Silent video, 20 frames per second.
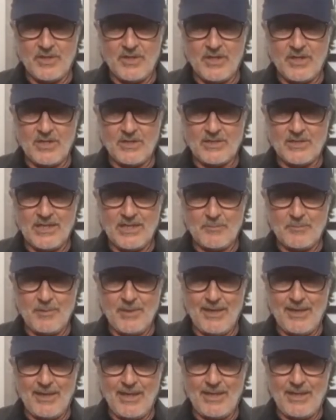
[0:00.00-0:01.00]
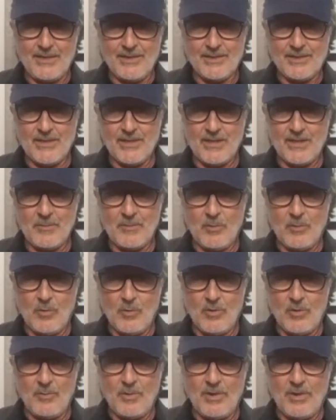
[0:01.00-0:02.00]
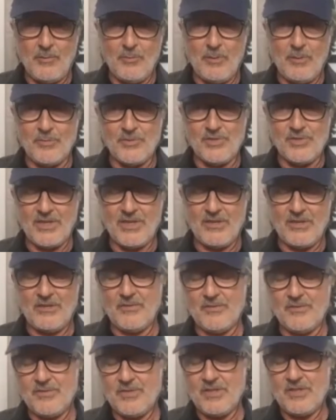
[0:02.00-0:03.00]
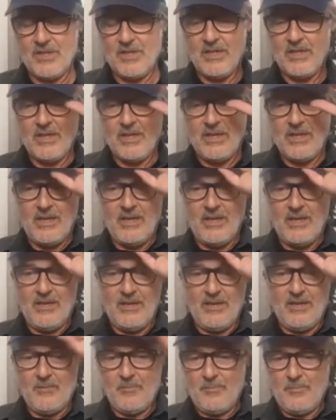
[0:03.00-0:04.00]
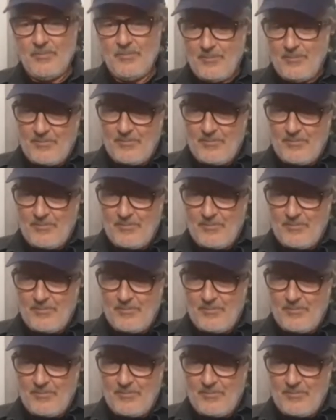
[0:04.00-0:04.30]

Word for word: contact me at any time, or my representatives. Um,